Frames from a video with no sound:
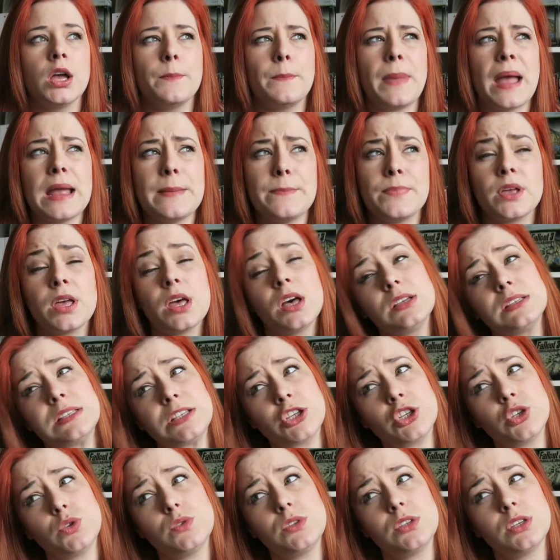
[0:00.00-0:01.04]
Paper Girls
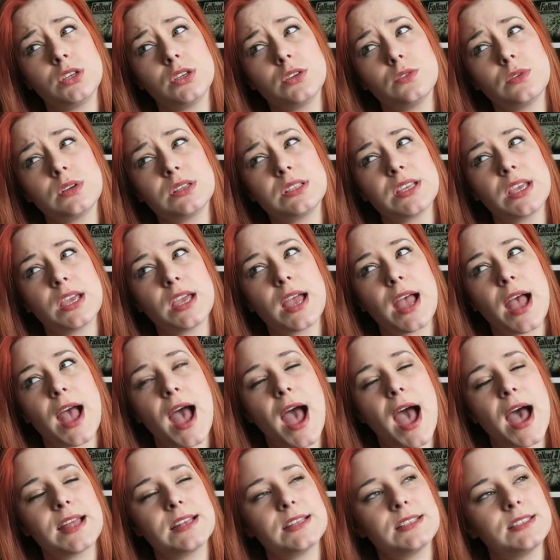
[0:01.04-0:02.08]
issue two was it?
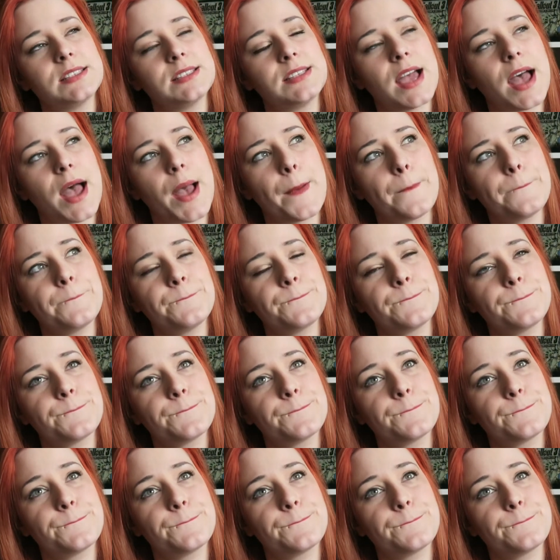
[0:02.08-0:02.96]
And um,